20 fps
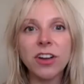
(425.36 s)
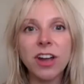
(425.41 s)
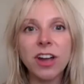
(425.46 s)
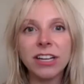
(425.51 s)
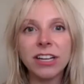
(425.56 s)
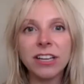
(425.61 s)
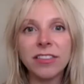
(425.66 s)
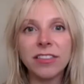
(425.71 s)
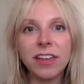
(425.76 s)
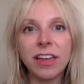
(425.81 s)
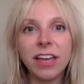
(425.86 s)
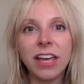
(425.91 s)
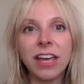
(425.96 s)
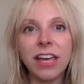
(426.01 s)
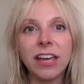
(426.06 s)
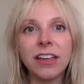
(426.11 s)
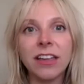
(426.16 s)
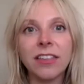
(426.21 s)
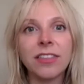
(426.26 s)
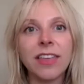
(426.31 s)

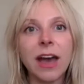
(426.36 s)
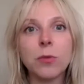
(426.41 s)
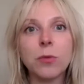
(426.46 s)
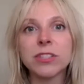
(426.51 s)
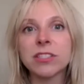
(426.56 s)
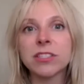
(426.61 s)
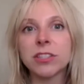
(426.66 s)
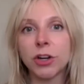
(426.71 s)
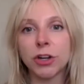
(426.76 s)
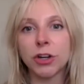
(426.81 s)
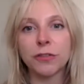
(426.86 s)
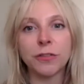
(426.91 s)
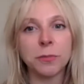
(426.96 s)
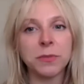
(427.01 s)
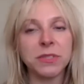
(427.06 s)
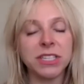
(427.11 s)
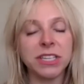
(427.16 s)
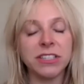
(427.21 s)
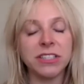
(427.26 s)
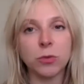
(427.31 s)
anything that was learned from
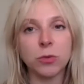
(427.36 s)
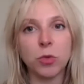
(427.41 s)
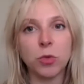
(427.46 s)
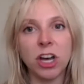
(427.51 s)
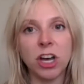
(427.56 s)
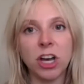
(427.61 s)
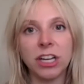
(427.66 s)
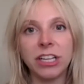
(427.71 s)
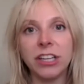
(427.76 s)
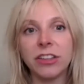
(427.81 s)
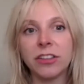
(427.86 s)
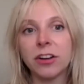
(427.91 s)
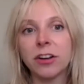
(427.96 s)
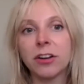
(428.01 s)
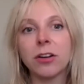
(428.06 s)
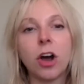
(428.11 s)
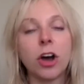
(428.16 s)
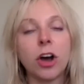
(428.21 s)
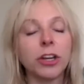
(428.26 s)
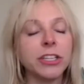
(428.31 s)
season one,
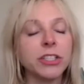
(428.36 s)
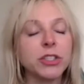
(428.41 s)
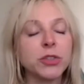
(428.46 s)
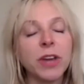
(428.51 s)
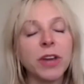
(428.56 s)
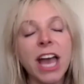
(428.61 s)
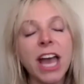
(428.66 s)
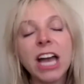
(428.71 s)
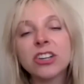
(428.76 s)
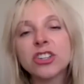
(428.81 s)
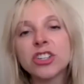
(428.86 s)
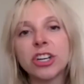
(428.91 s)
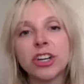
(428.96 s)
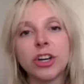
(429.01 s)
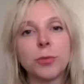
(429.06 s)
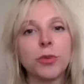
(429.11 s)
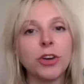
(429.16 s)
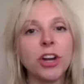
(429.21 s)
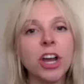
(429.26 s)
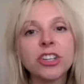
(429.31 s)
either audience reaction or
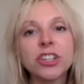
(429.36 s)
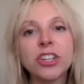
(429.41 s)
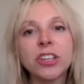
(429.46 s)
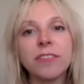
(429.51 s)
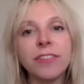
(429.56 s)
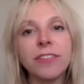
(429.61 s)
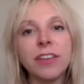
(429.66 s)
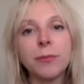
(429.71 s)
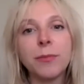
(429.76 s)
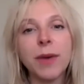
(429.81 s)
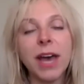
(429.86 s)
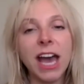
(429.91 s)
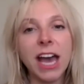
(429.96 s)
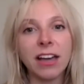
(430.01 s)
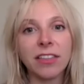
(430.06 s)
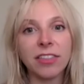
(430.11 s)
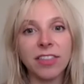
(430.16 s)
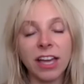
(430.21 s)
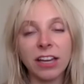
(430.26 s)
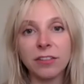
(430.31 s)
production
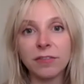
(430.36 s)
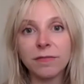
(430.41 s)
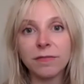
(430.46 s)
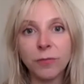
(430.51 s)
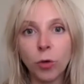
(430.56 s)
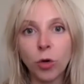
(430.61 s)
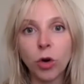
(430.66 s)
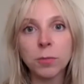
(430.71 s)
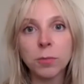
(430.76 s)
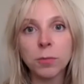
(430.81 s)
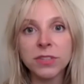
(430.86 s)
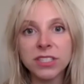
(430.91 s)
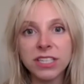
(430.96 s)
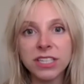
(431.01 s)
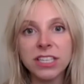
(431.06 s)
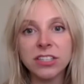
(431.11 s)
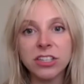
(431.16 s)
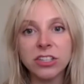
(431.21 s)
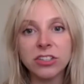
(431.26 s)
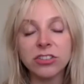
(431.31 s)
feedback that informed
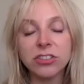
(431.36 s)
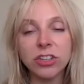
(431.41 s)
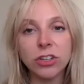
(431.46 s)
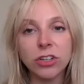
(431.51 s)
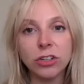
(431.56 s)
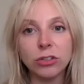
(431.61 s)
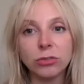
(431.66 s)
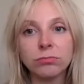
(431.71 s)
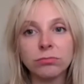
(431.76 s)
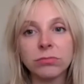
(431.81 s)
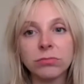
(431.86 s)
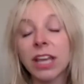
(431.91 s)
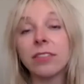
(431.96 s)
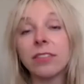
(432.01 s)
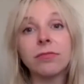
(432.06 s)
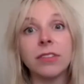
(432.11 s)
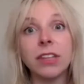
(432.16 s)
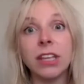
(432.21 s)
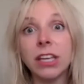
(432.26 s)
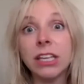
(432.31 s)
season two?
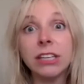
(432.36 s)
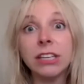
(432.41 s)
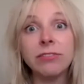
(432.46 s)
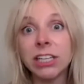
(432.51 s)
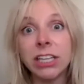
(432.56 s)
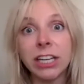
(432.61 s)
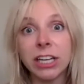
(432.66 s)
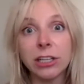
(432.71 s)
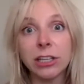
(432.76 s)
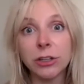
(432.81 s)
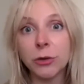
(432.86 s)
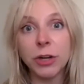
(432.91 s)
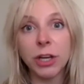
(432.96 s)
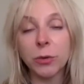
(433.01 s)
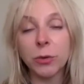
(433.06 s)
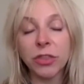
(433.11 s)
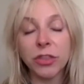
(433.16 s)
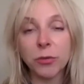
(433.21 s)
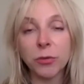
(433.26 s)
And even including with the